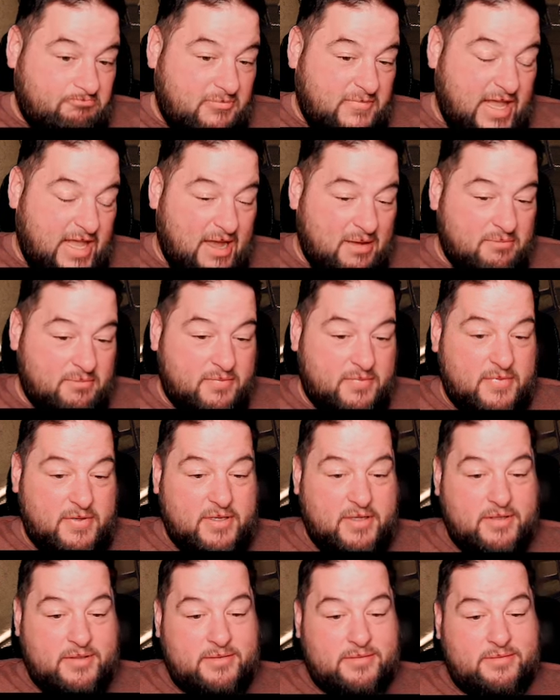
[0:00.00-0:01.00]
yeah,
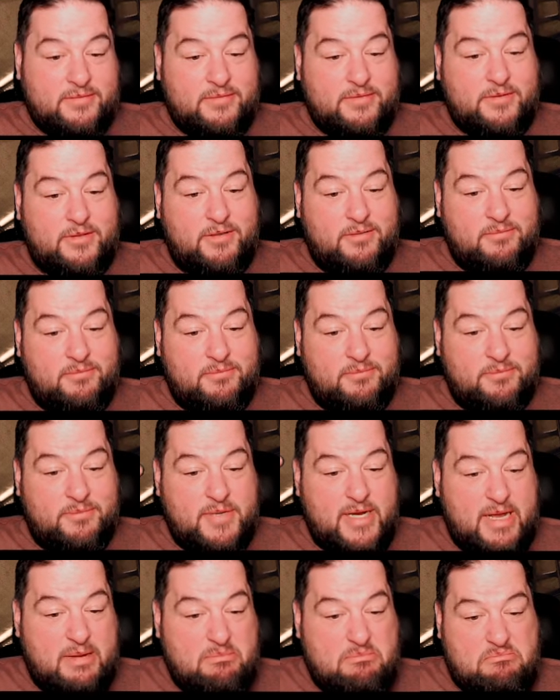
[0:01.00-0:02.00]

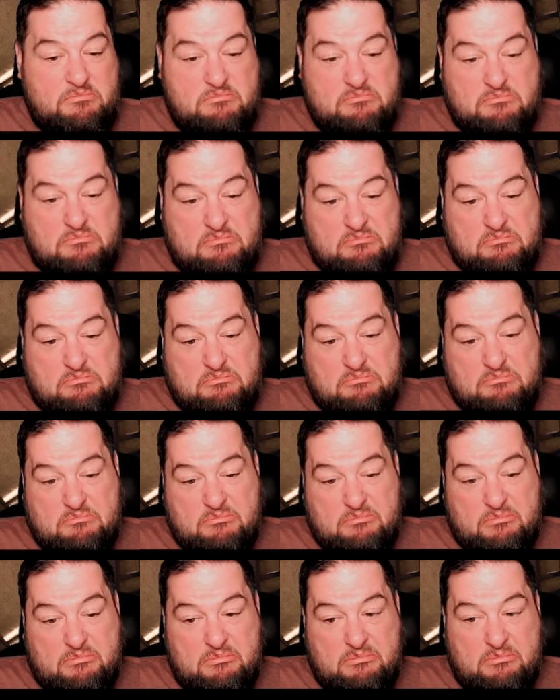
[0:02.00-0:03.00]
but,
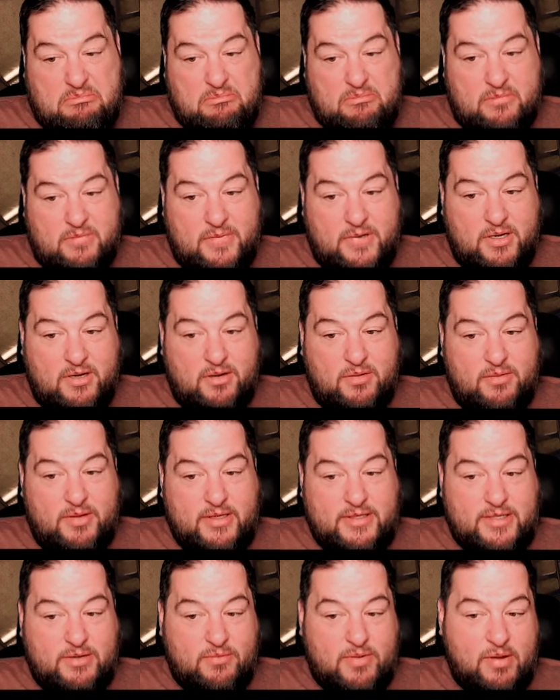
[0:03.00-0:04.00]

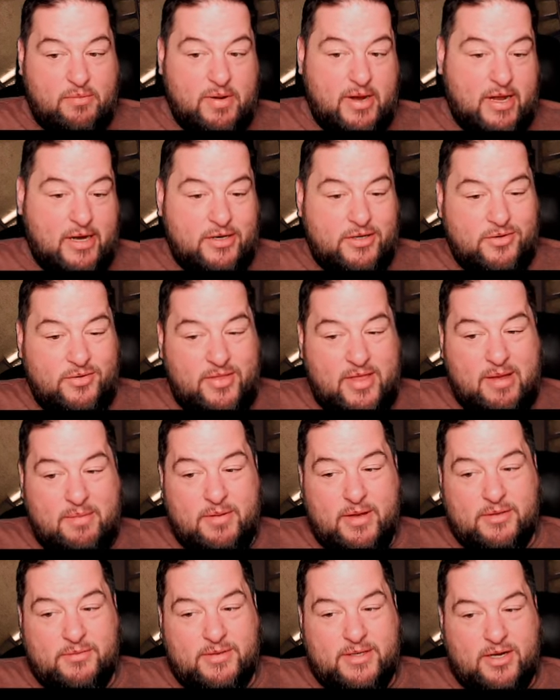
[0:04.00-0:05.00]
they said, well, we got to do
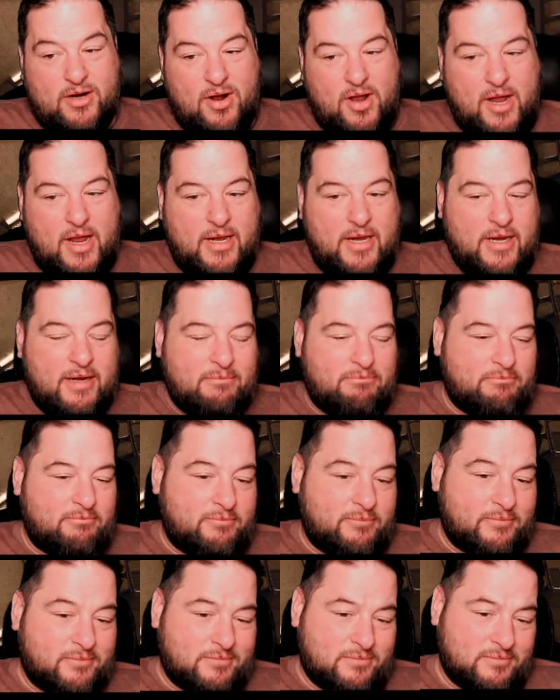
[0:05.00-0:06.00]
them because we did Han,
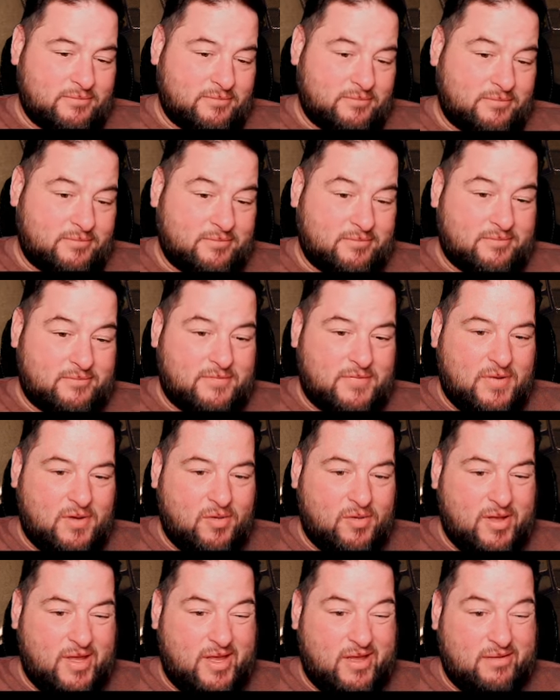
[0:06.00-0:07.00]
and
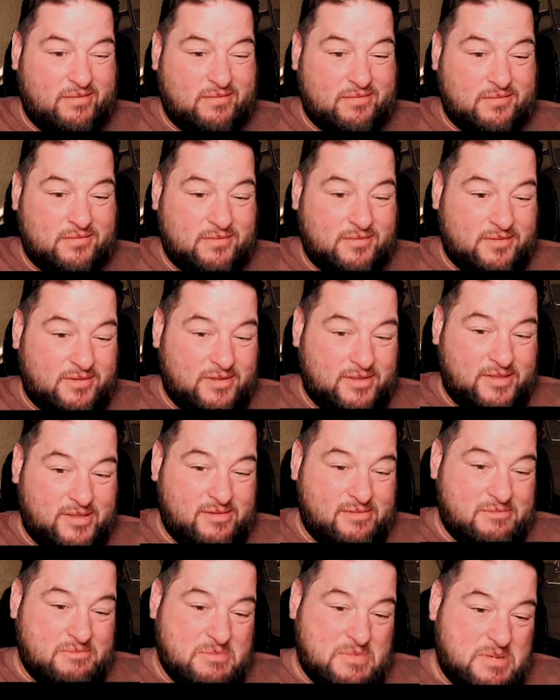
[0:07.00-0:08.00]
okay.
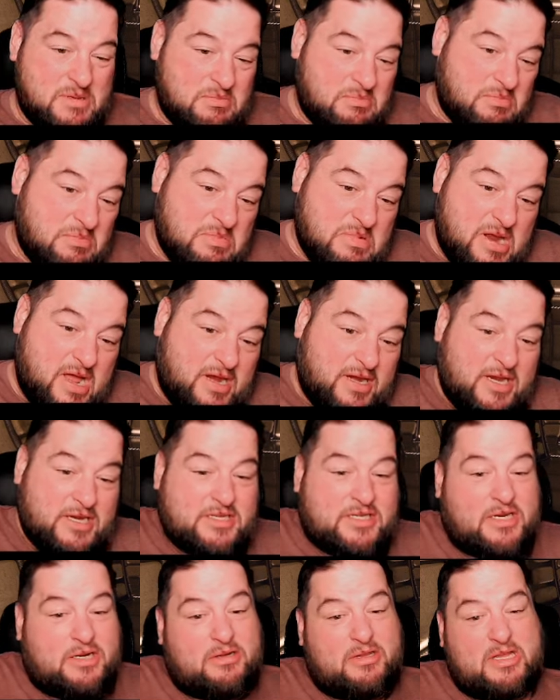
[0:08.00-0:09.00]
Not
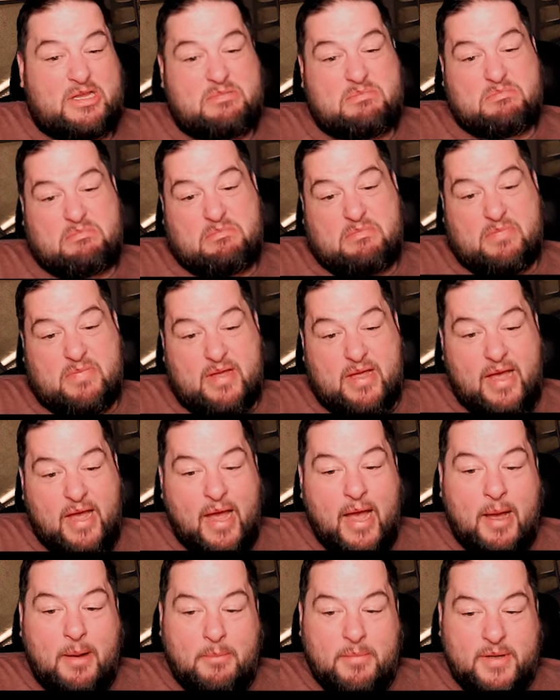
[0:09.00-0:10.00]
necessarily.
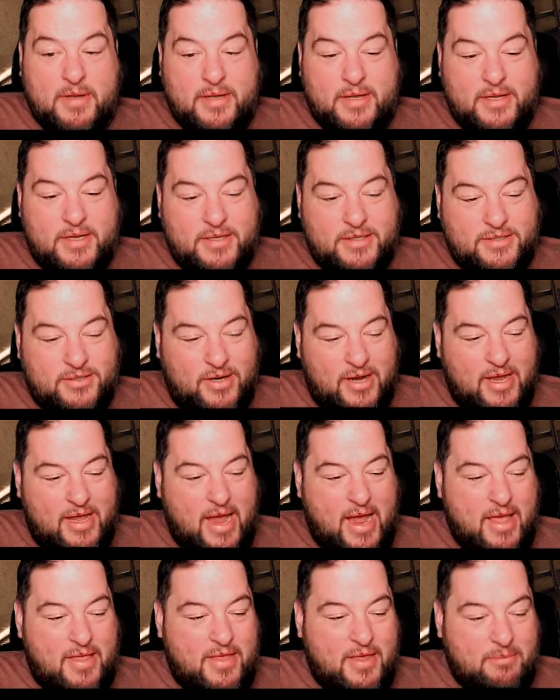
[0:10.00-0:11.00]
So
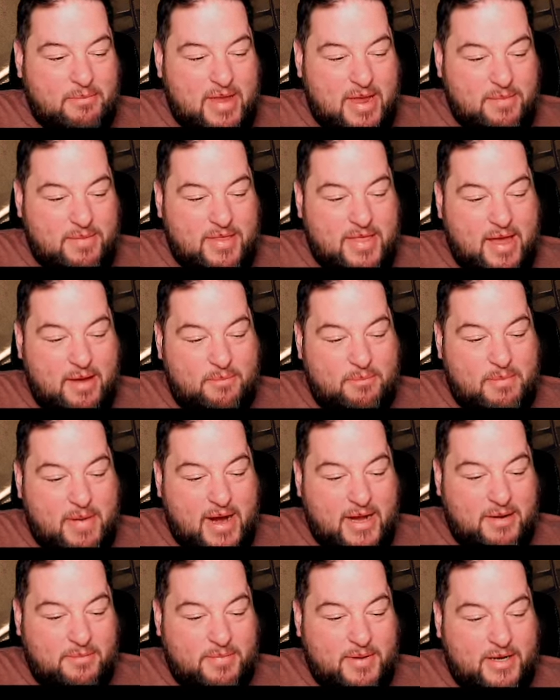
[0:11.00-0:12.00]
I think maybe that
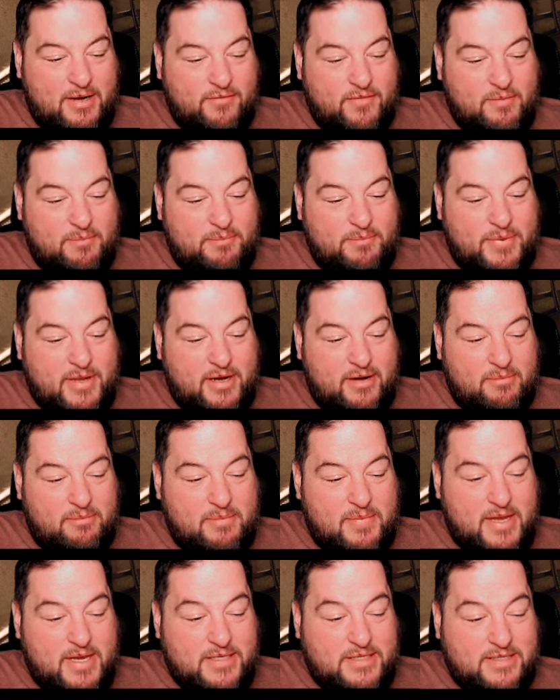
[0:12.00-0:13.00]
might have been a bit of
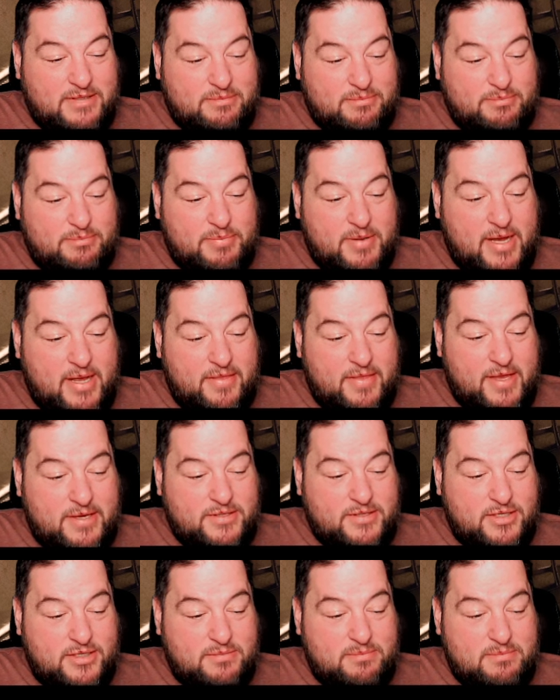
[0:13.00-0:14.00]
miss, but
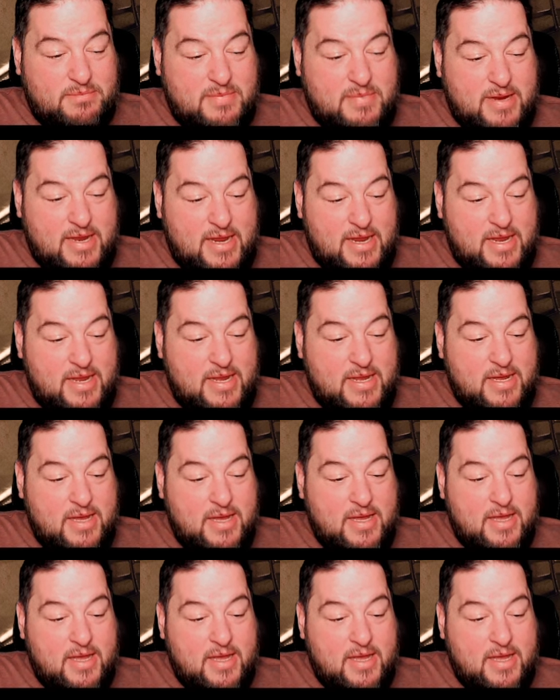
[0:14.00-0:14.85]
that's just me.